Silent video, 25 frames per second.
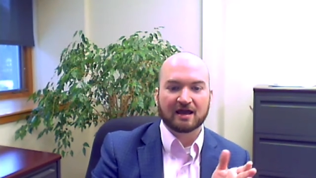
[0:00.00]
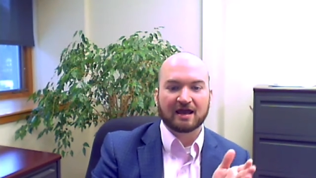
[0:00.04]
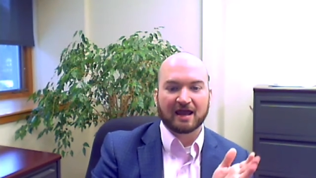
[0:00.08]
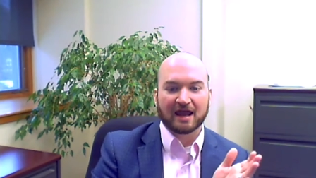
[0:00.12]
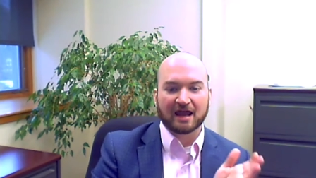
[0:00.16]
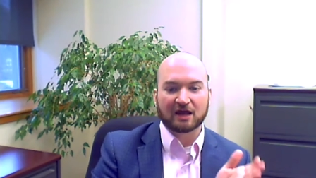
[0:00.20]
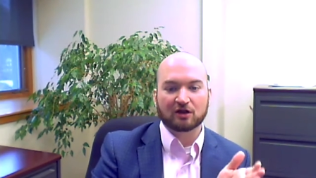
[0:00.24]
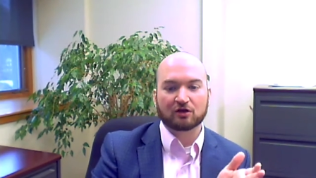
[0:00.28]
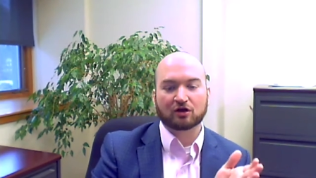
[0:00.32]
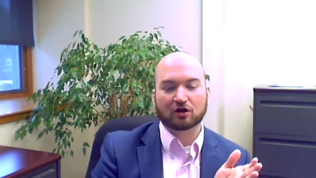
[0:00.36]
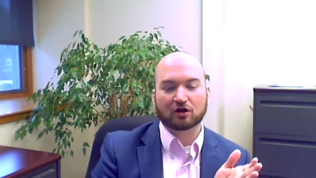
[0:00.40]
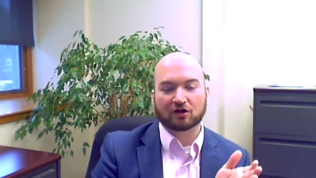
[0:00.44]

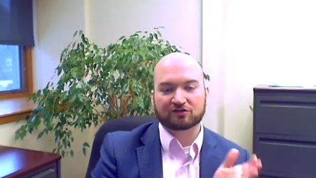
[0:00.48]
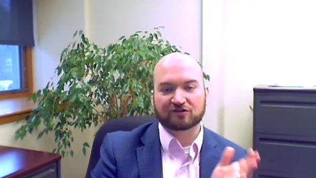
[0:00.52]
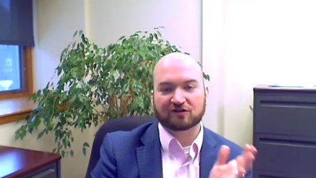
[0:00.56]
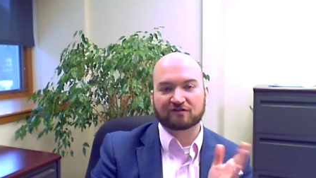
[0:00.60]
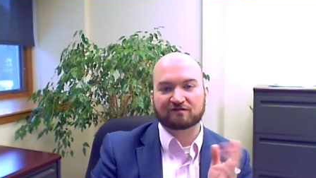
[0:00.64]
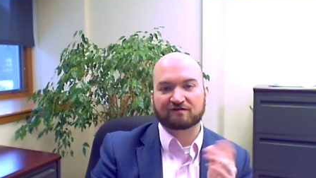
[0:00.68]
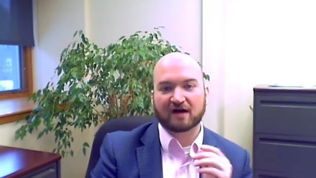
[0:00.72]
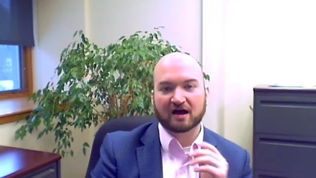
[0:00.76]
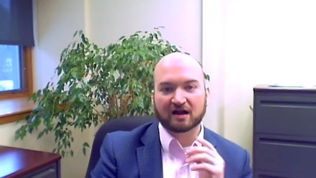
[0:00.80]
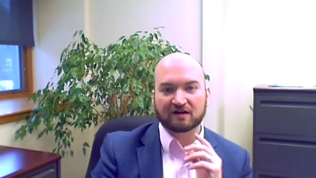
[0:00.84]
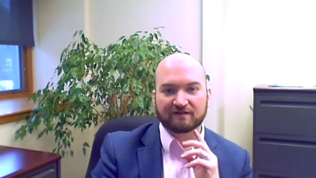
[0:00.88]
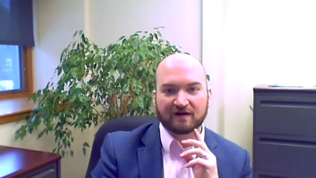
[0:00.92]
And you can also
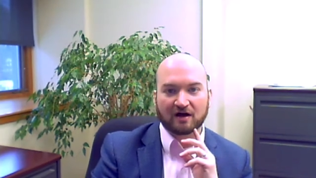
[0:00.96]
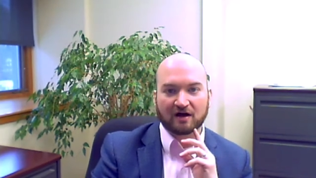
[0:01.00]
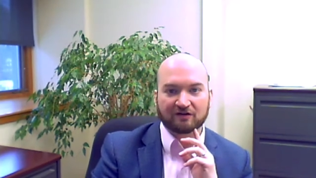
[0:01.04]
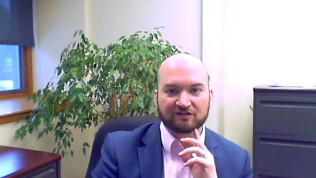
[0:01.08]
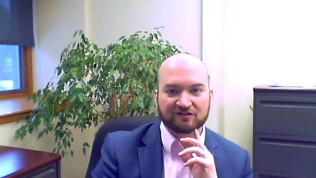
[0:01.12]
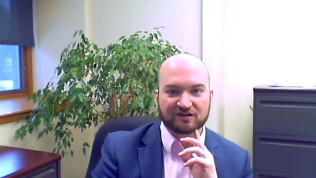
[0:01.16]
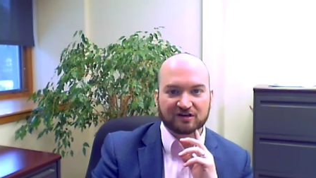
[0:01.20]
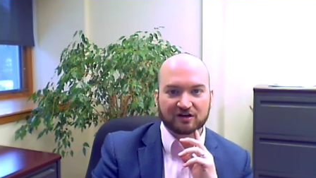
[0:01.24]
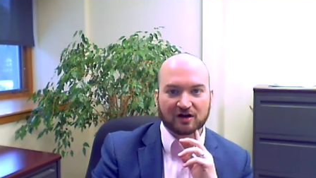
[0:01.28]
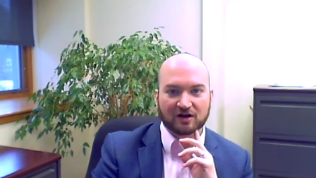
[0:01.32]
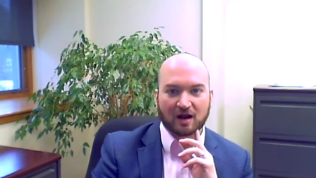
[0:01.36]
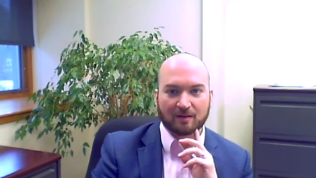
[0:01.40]
find
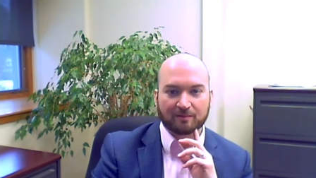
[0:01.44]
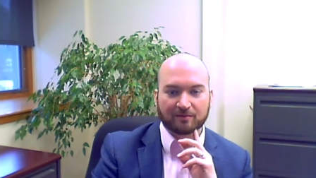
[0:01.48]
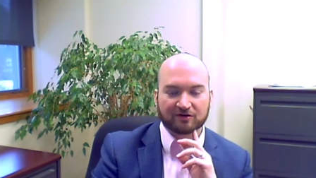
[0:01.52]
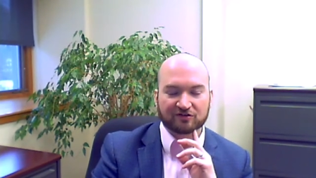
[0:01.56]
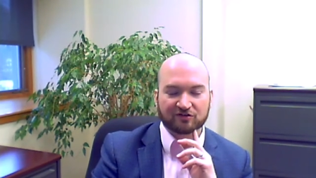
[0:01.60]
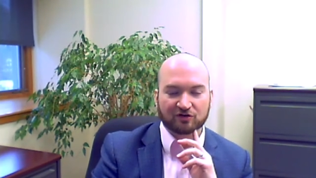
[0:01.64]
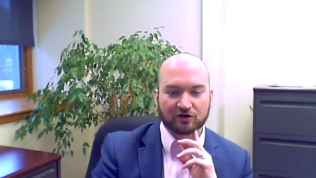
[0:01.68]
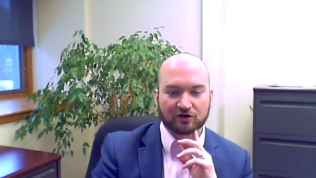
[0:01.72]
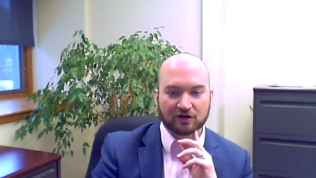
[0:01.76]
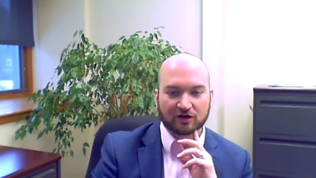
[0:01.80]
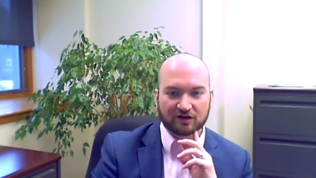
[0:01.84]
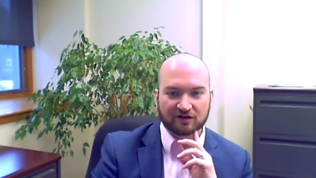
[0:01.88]
volunteer
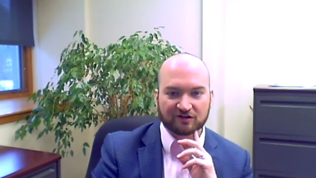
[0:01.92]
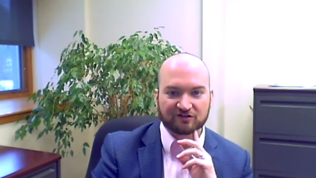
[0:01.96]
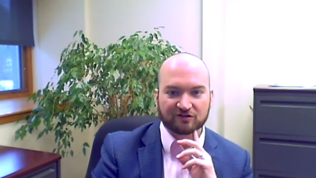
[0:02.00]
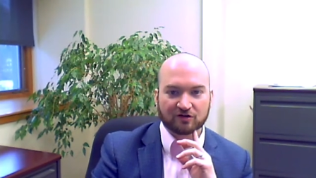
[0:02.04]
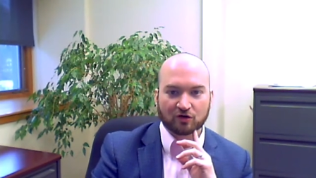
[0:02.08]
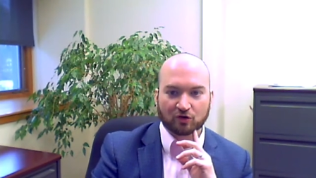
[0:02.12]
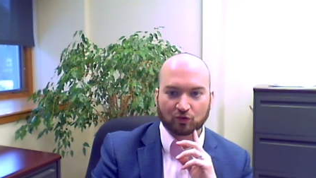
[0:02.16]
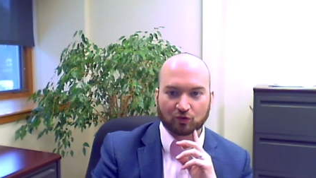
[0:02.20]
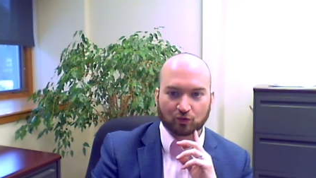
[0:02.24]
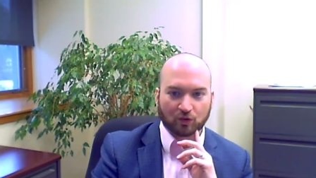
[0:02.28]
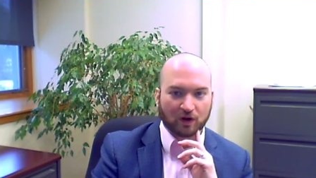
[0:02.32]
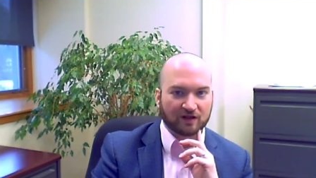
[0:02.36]
opportunities
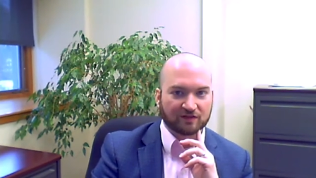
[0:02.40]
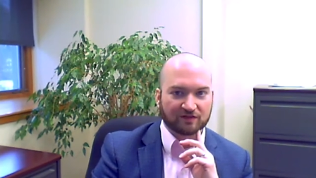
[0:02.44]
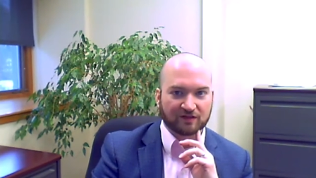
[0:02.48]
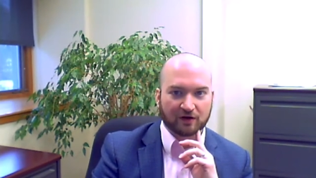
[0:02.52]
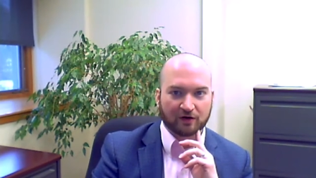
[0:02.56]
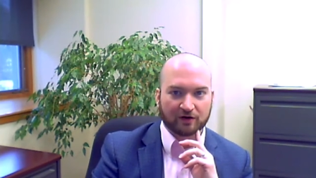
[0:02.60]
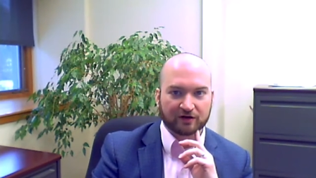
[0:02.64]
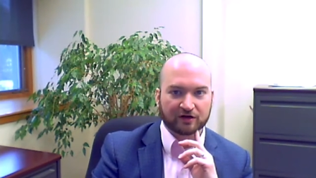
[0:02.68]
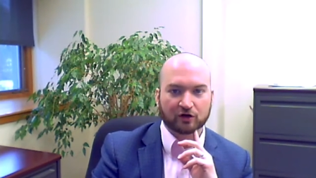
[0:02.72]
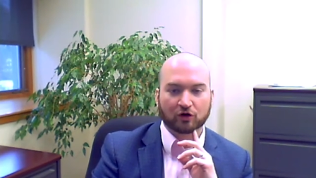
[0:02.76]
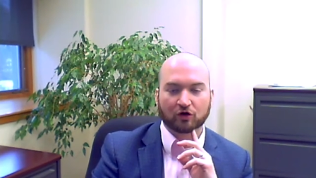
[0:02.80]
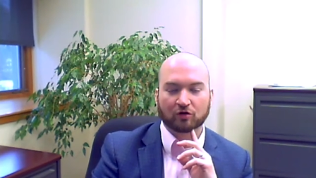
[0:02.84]
right there
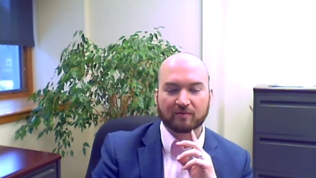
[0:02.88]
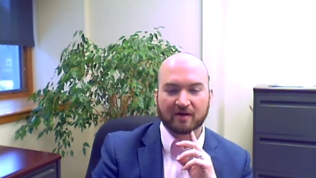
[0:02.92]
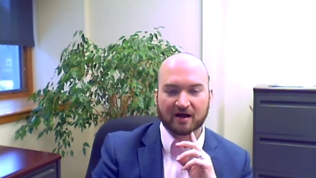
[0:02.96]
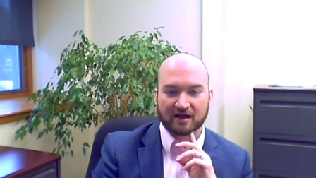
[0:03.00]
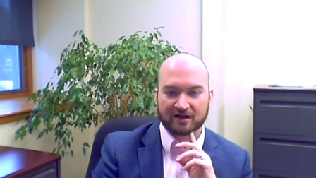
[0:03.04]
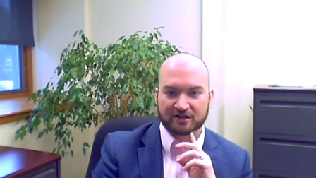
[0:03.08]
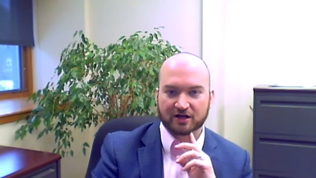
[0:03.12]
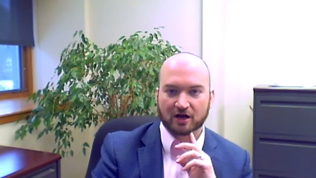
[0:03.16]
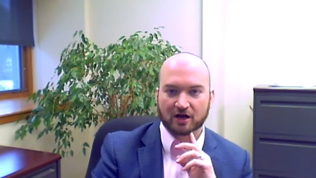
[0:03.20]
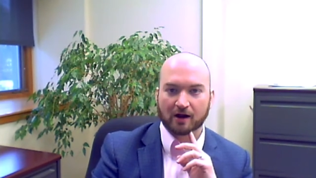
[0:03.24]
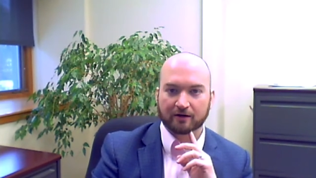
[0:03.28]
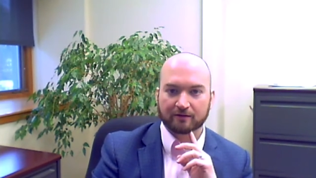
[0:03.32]
in your own
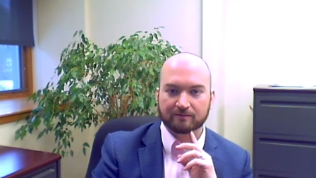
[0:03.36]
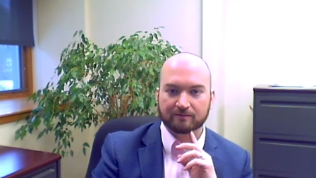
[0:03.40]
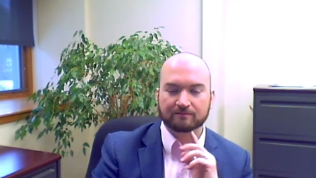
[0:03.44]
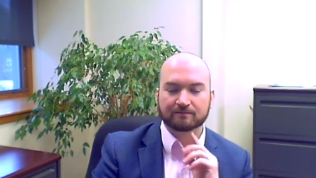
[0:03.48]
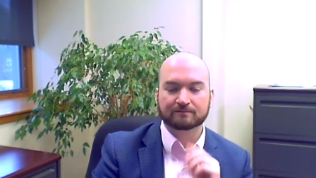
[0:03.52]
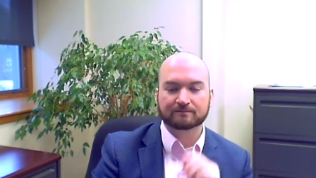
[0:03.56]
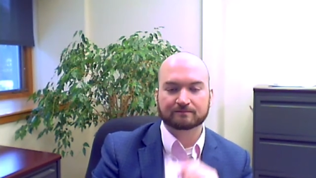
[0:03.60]
backyard.